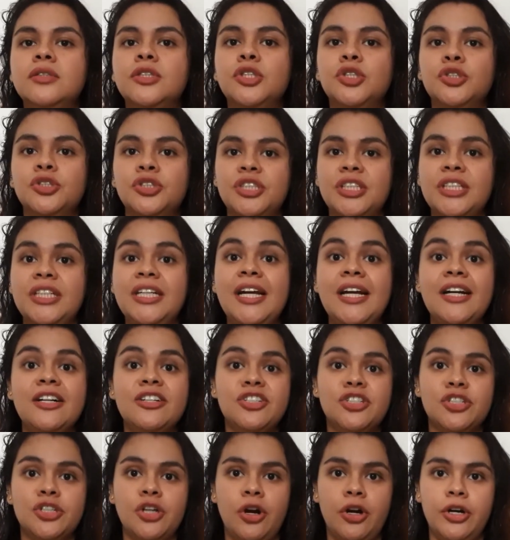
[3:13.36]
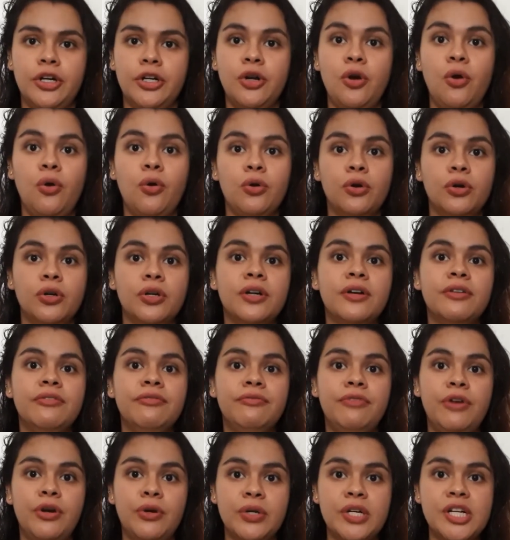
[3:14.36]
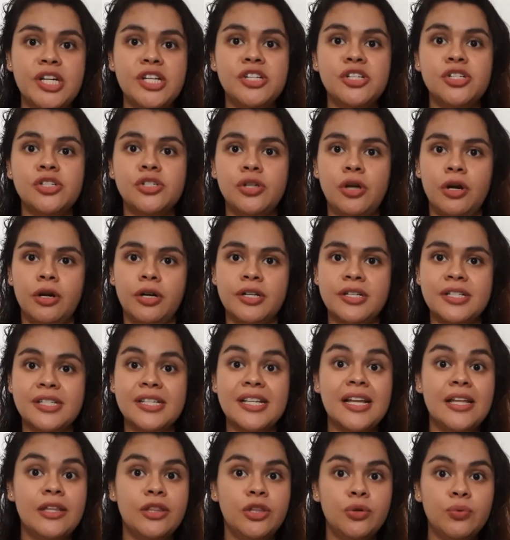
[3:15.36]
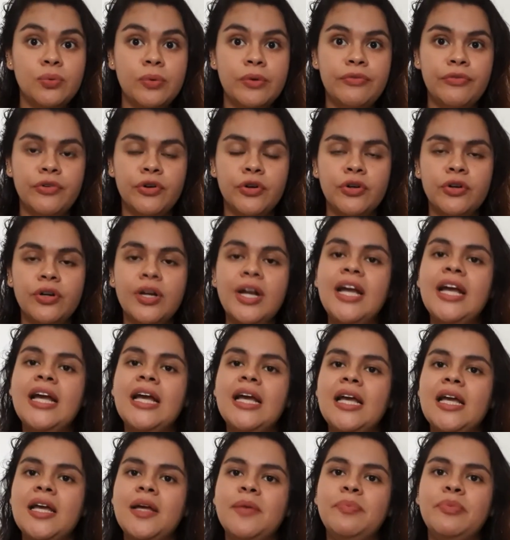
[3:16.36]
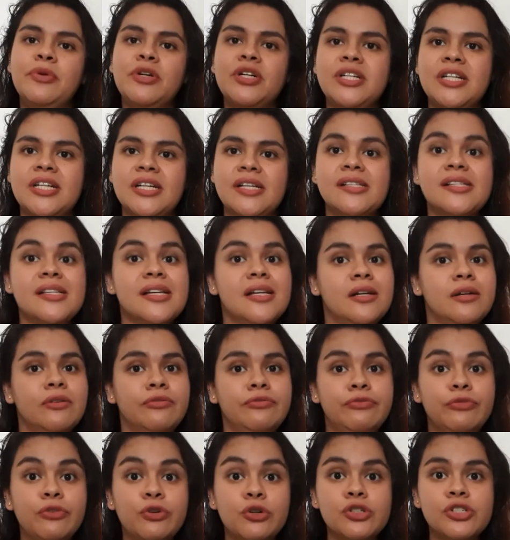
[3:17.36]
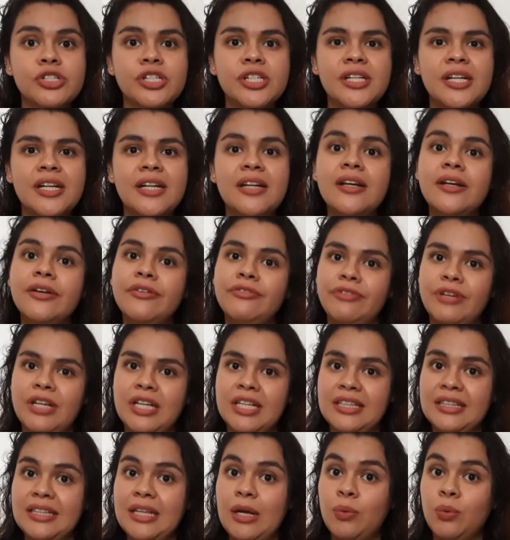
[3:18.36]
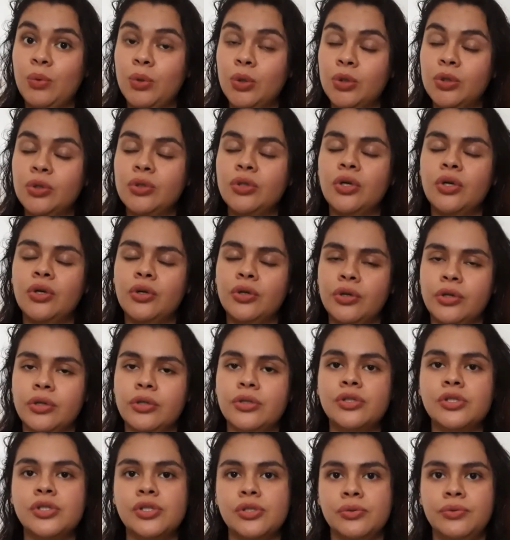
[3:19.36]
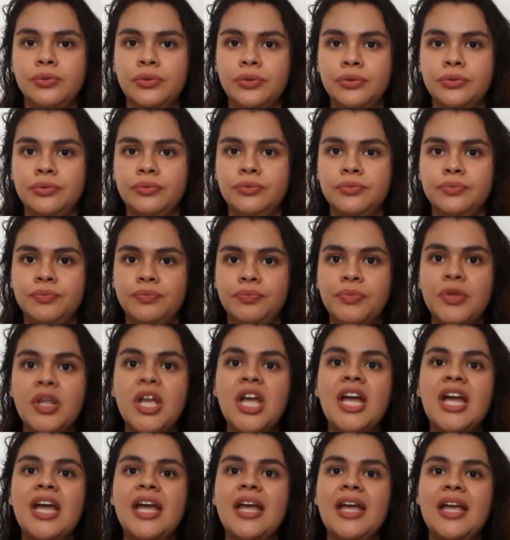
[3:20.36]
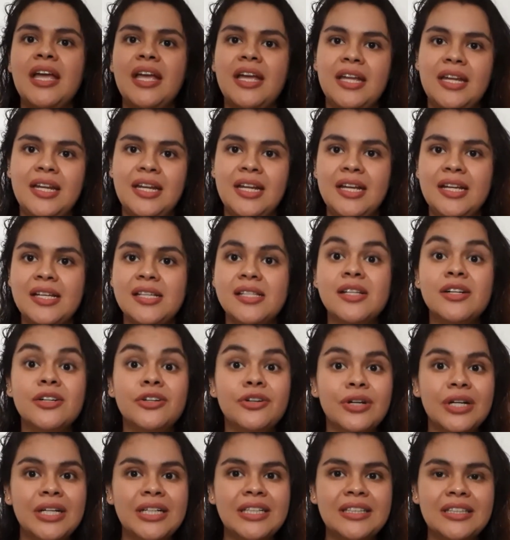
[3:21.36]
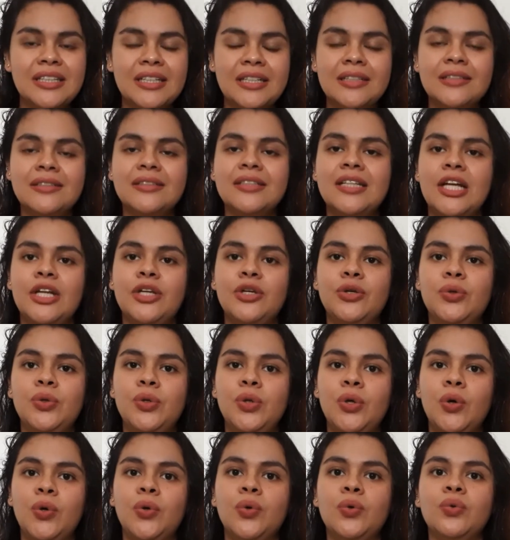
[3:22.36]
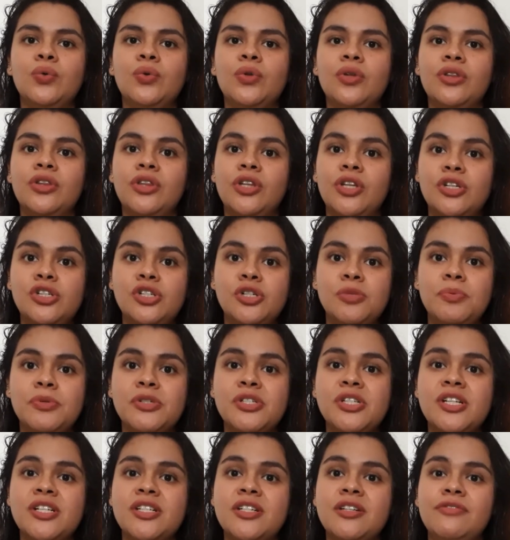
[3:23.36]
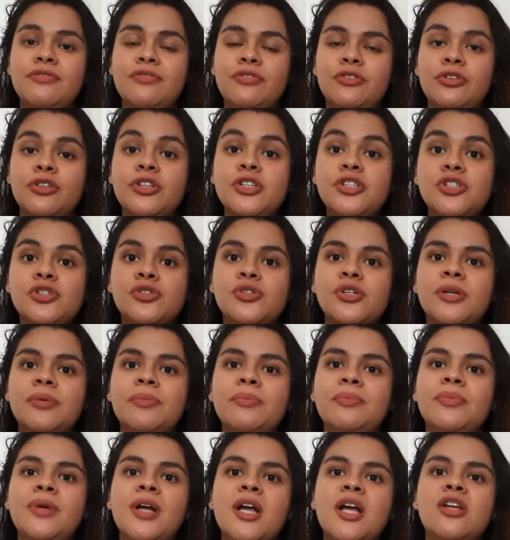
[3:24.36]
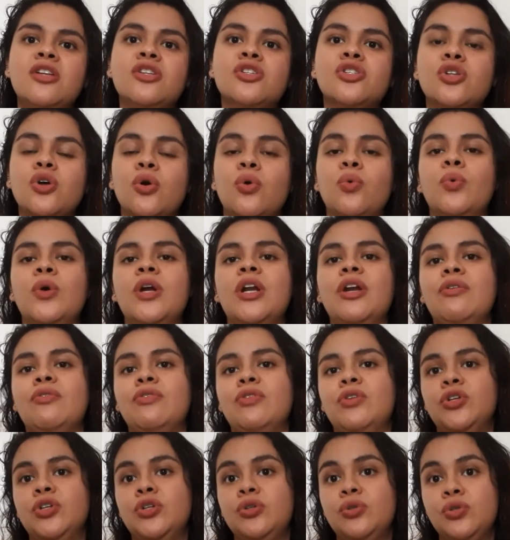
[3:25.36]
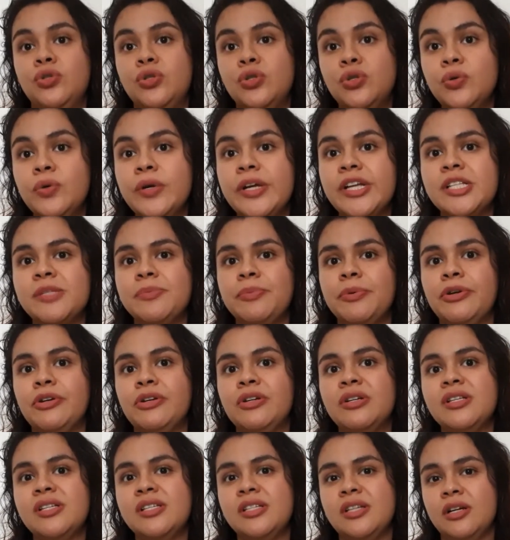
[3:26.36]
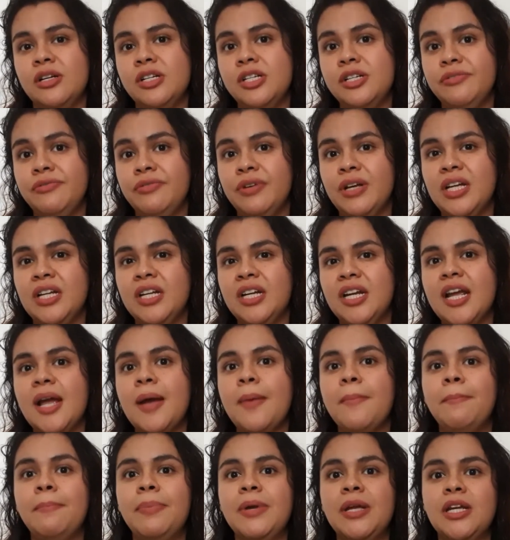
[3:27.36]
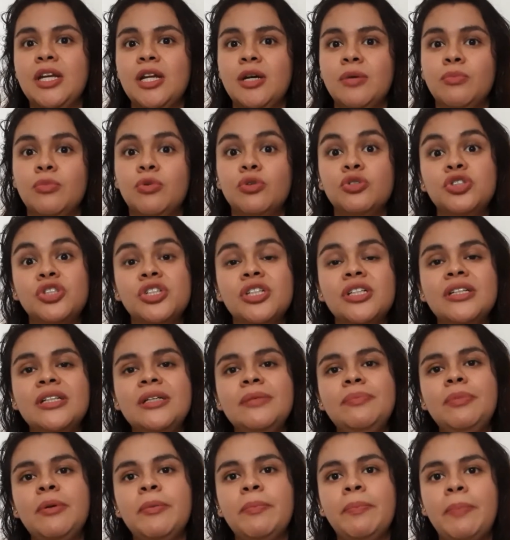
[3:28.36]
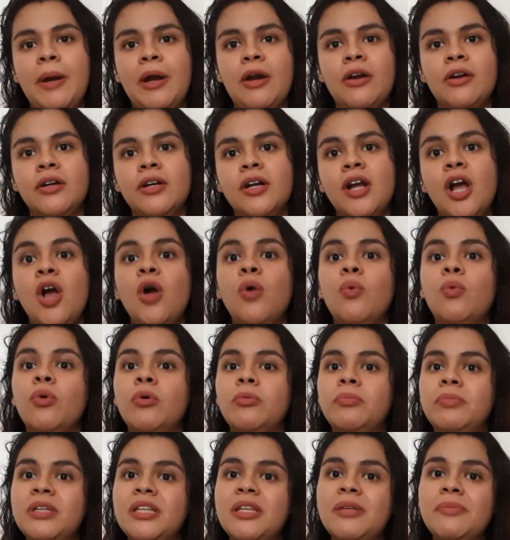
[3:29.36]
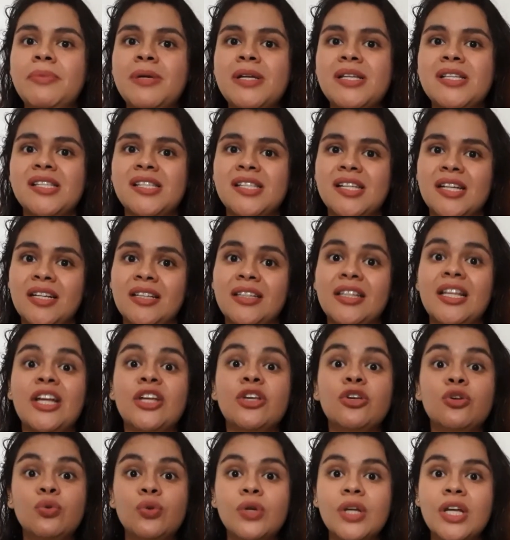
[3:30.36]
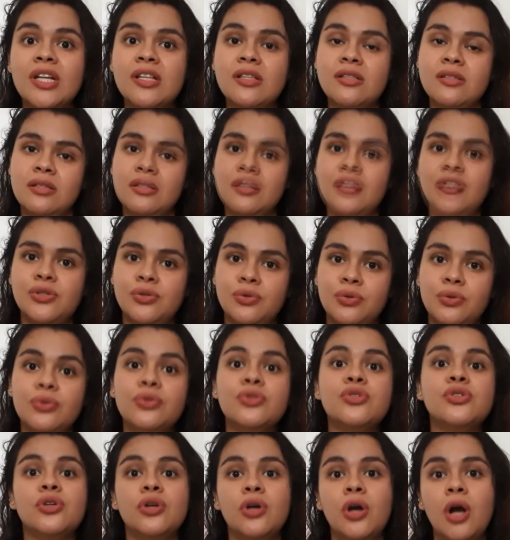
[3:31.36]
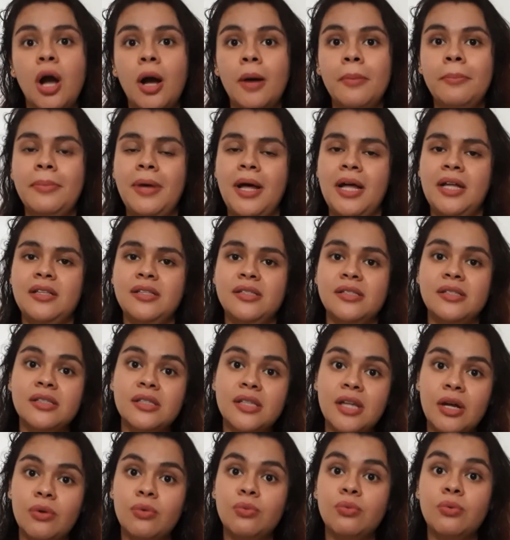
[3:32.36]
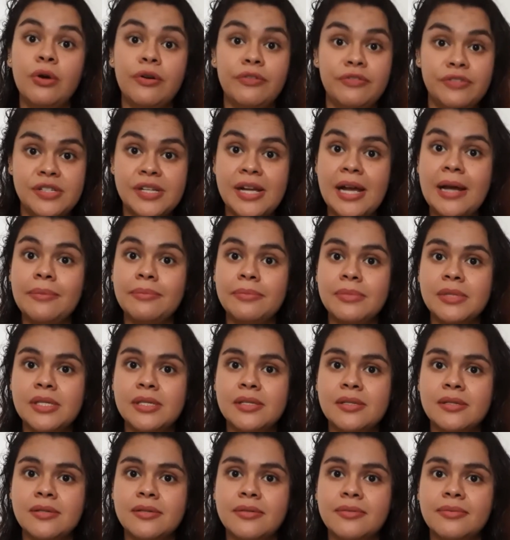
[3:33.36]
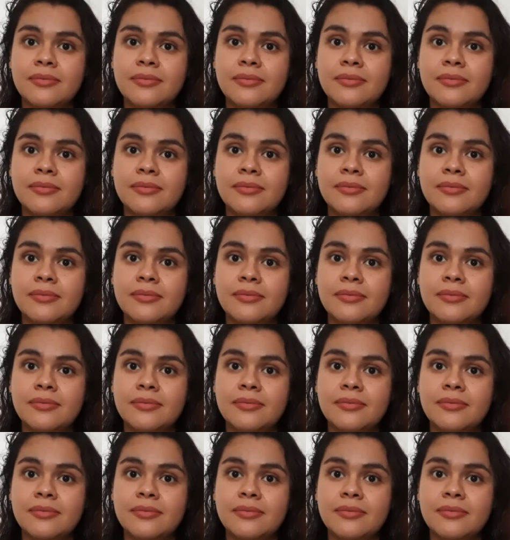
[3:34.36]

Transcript: To see a shark or various sharks in the river, it predicts an unfortunate event that will occur soon. It is a great thing that you know the interpretation for this dream so whenever you do experience such event, being emotionally prepared will be the best thing that you can do to combat the rough times.